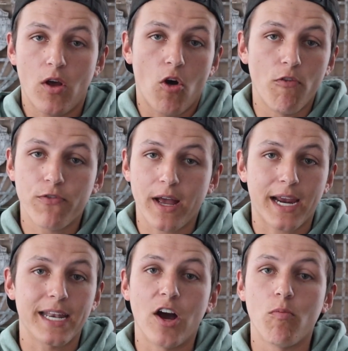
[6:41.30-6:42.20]
hopefully
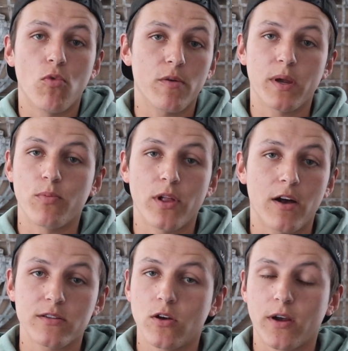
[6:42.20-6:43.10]
I can help more people
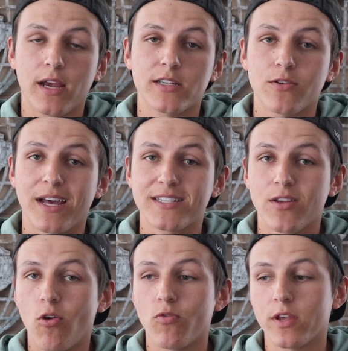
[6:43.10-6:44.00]
out, okay? So that's
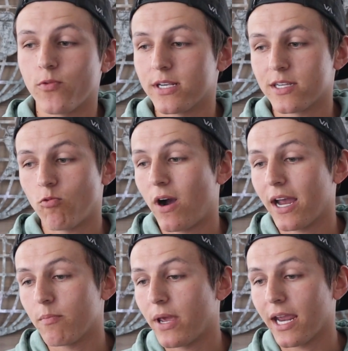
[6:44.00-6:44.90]
the only reason
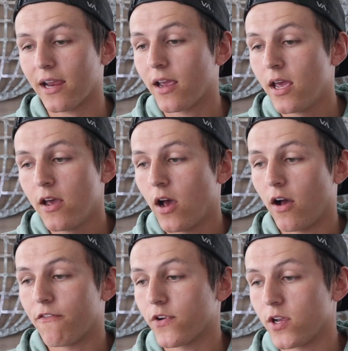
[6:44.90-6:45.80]
why I'm paying
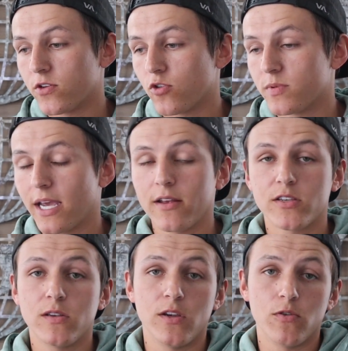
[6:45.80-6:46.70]
uh, for YouTube's
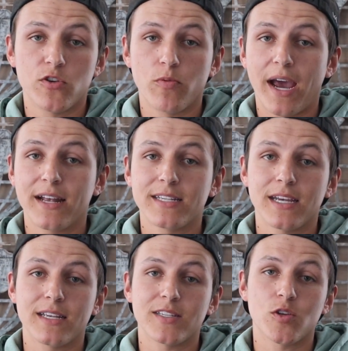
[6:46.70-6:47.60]
YouTube ads
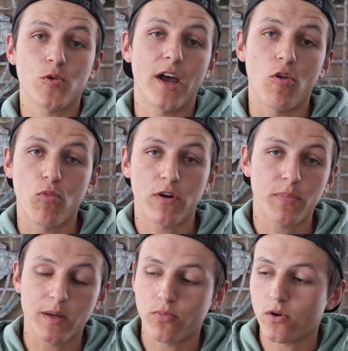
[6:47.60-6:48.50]
is to help more
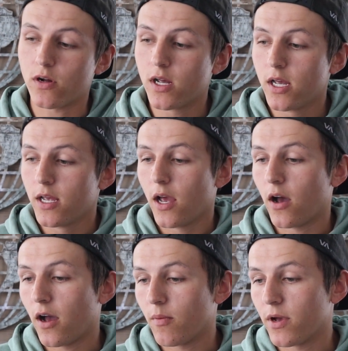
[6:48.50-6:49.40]
people.
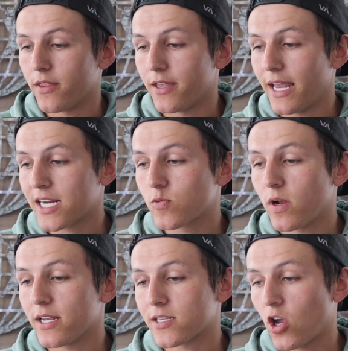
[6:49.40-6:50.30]
Um, the next
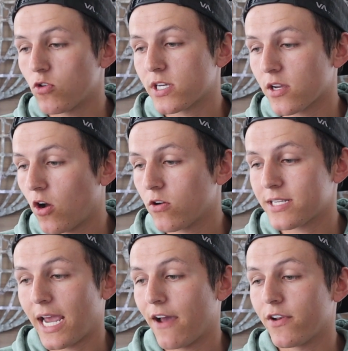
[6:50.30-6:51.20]
one is coaching
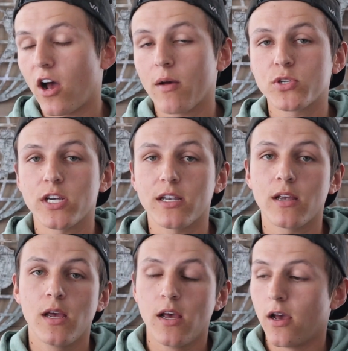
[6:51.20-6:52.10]
calls. I have an
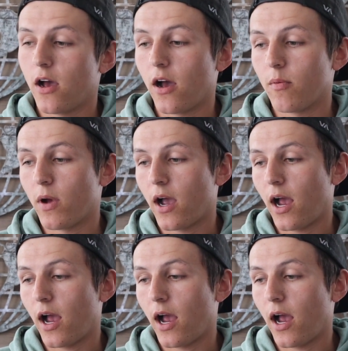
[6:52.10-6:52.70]
option um,